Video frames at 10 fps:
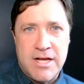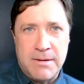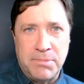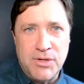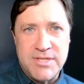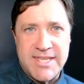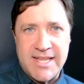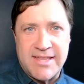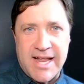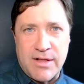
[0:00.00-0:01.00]
a blue
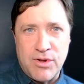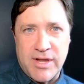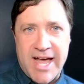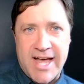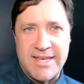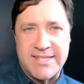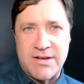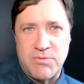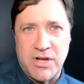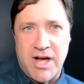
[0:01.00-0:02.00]
state that I look at and
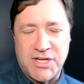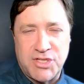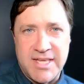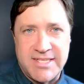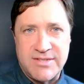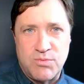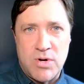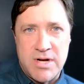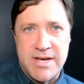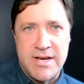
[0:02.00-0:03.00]
say, well, gosh, this is
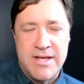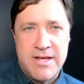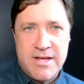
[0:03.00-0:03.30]
one